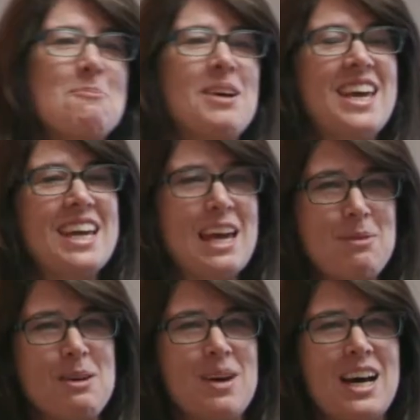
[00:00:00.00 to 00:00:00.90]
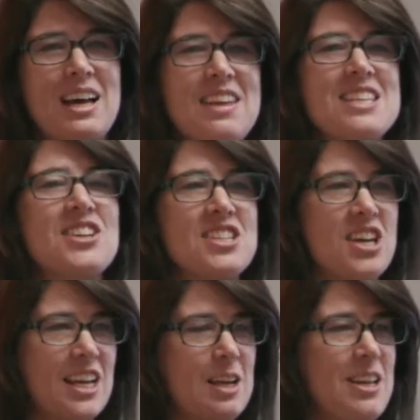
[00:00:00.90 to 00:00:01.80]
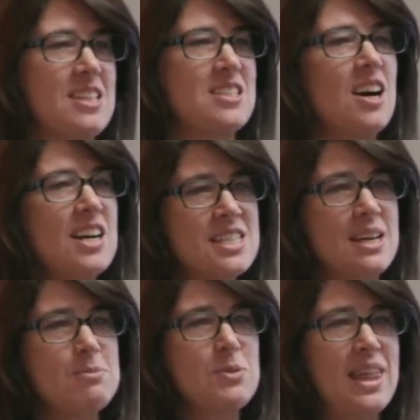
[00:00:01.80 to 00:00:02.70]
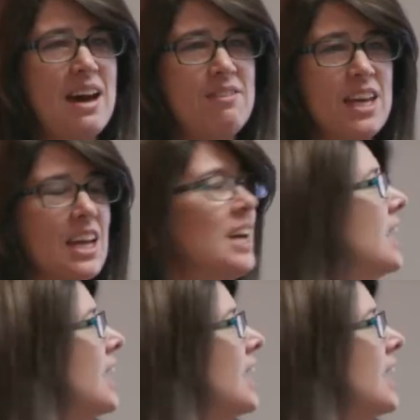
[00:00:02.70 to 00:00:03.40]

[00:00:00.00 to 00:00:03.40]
But they came up, they started talking about this concept with having